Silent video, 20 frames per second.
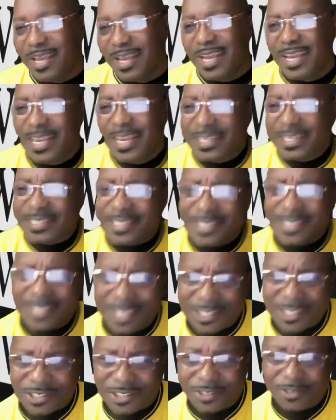His
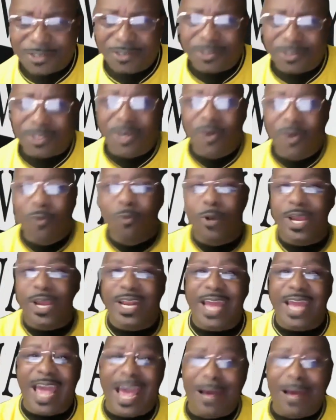sisters went
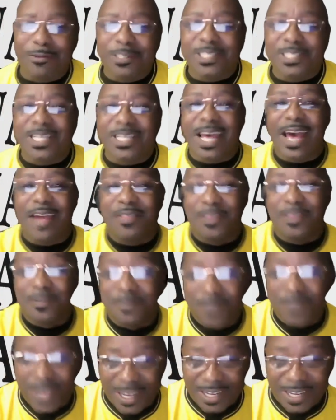outside the
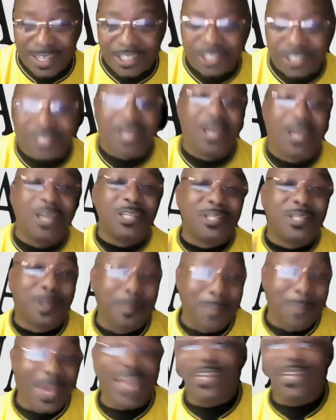village to
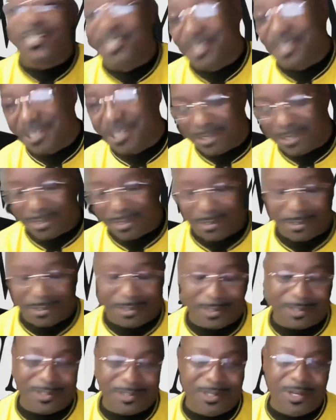meet
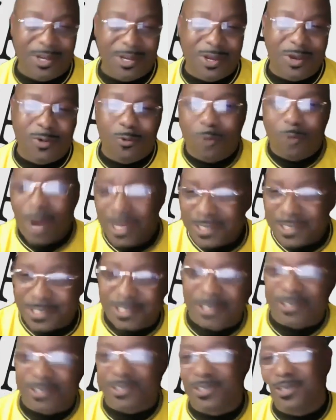Jesus. One
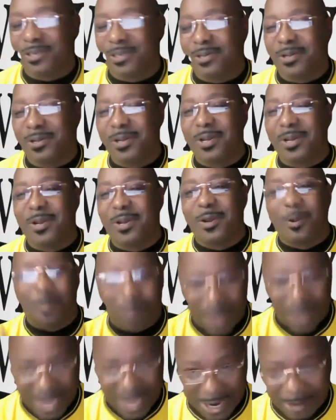sister,
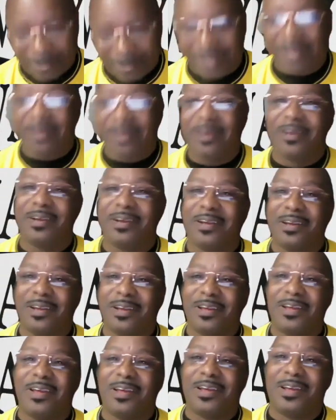Mary,
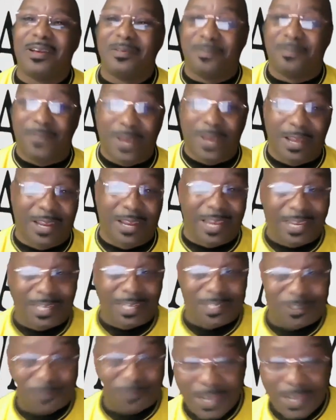fell at
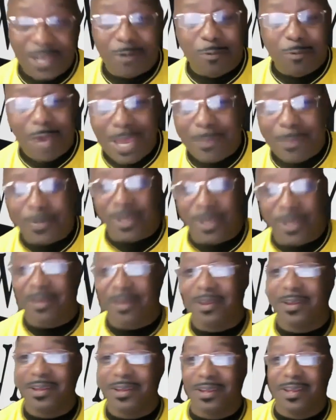his feet weeping,
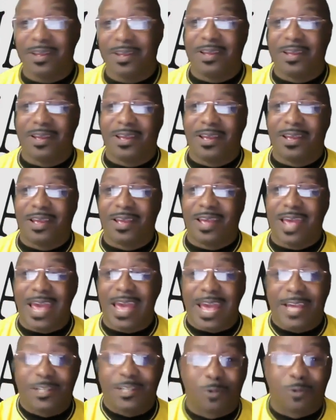
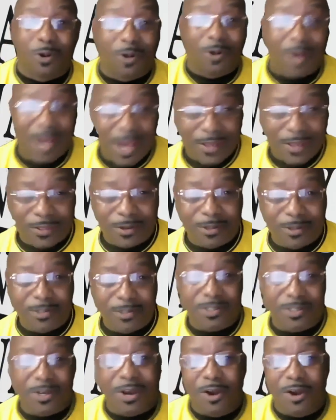as were
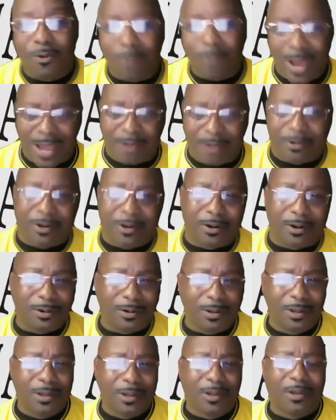others around her.
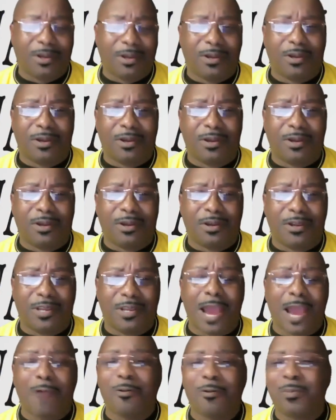
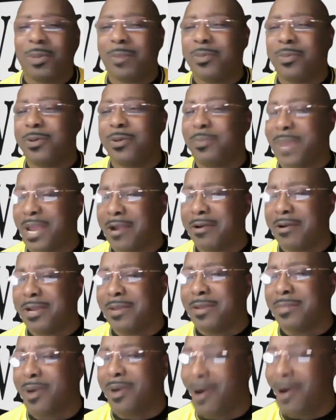Y'all remember Mary
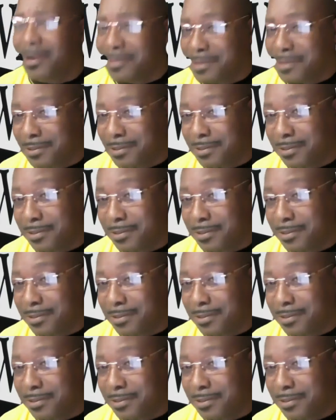and Martha?